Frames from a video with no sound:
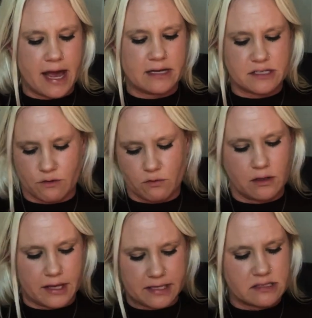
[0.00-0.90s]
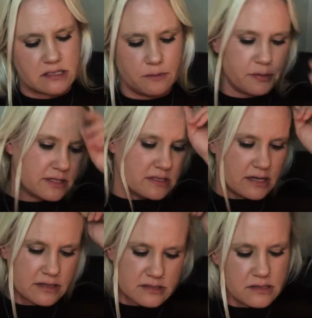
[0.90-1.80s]
as it relates to
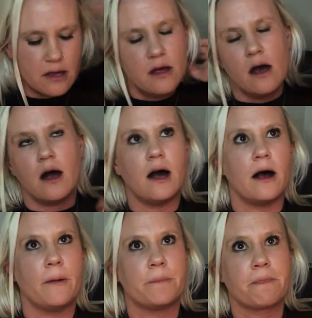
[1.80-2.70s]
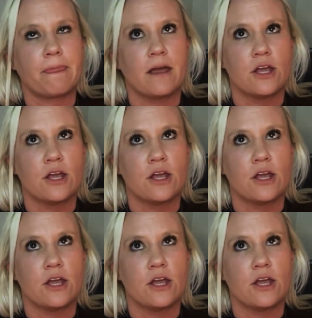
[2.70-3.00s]
business. I